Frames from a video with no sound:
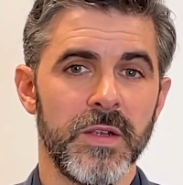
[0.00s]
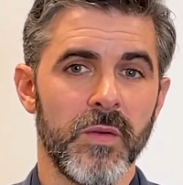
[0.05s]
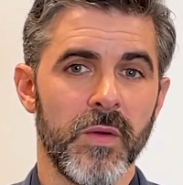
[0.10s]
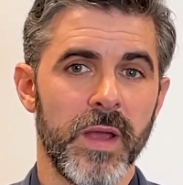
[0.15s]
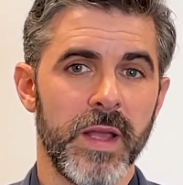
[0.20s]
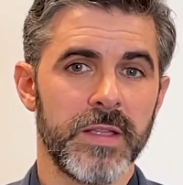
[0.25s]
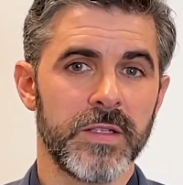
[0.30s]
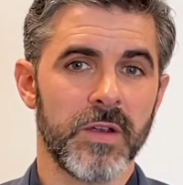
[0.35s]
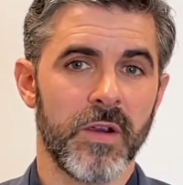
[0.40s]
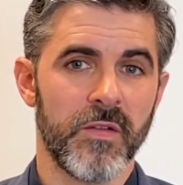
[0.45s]

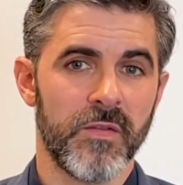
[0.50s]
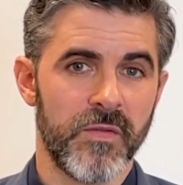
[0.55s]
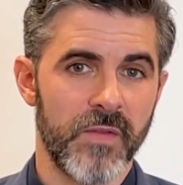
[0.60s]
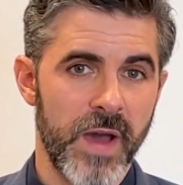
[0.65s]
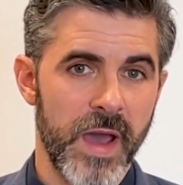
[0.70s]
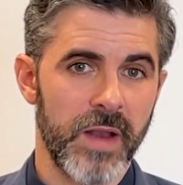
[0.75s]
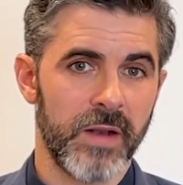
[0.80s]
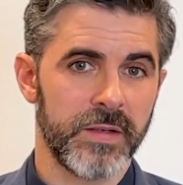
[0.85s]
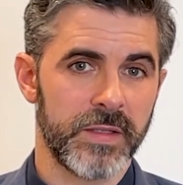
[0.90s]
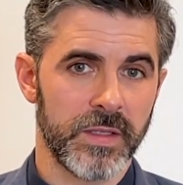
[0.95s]
rates are
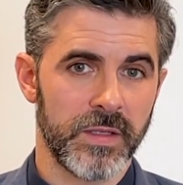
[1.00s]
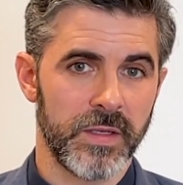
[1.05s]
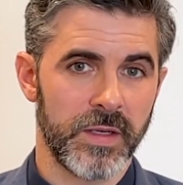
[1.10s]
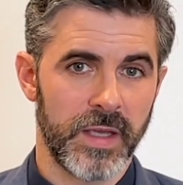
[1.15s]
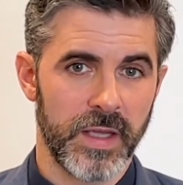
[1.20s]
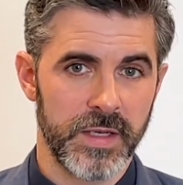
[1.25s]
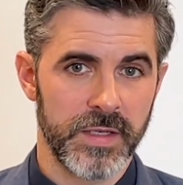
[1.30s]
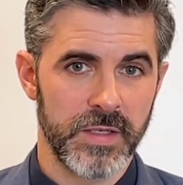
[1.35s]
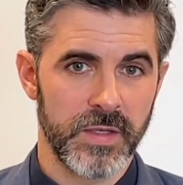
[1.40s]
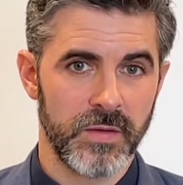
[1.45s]
vital to
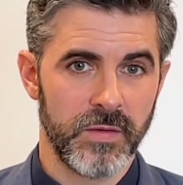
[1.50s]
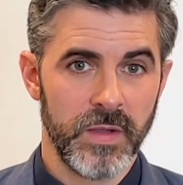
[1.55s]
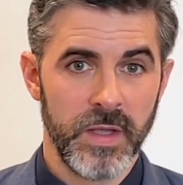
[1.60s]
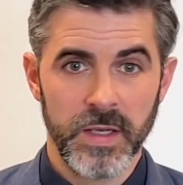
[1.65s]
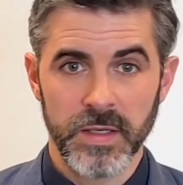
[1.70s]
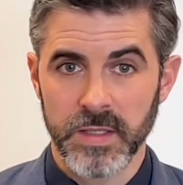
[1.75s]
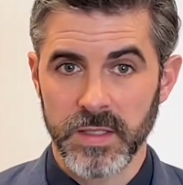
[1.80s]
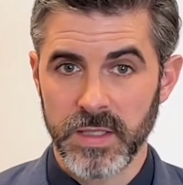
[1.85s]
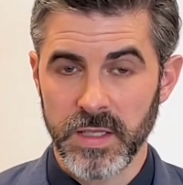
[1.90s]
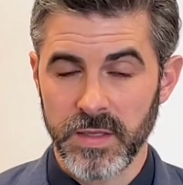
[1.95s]
look into
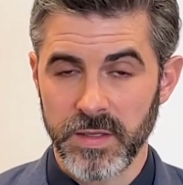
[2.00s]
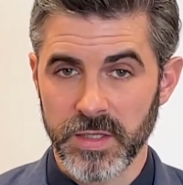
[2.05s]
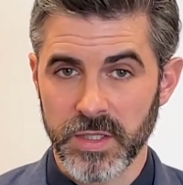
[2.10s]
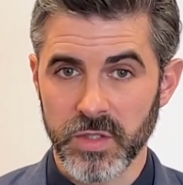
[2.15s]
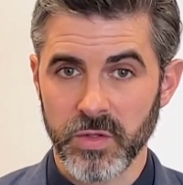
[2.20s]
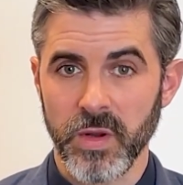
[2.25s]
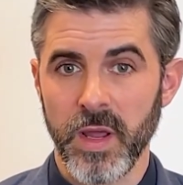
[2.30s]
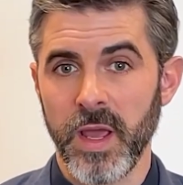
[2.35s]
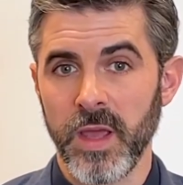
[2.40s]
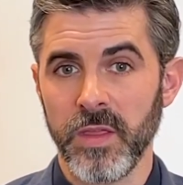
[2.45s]
to see the
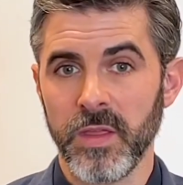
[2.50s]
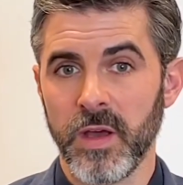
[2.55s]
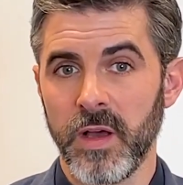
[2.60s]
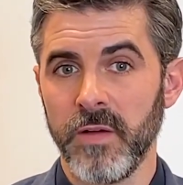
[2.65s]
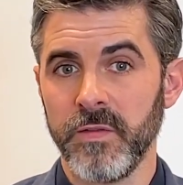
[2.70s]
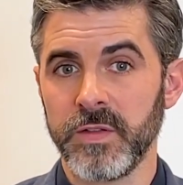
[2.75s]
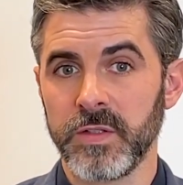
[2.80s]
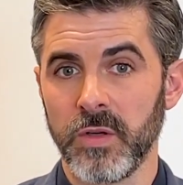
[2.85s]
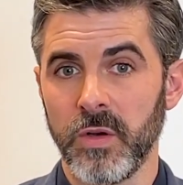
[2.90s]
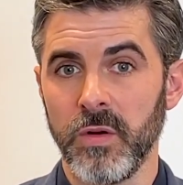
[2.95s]
strength
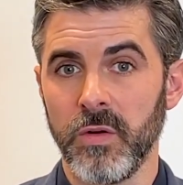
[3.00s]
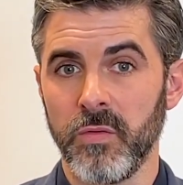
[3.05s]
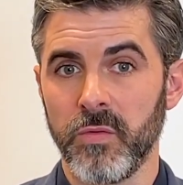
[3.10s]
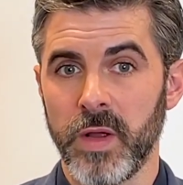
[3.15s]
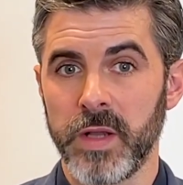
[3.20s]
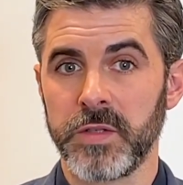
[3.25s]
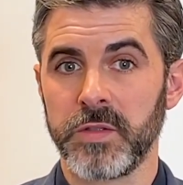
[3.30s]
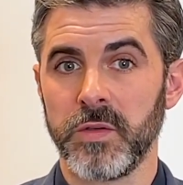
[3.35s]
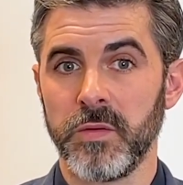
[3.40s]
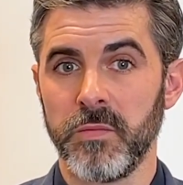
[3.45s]
of certain rental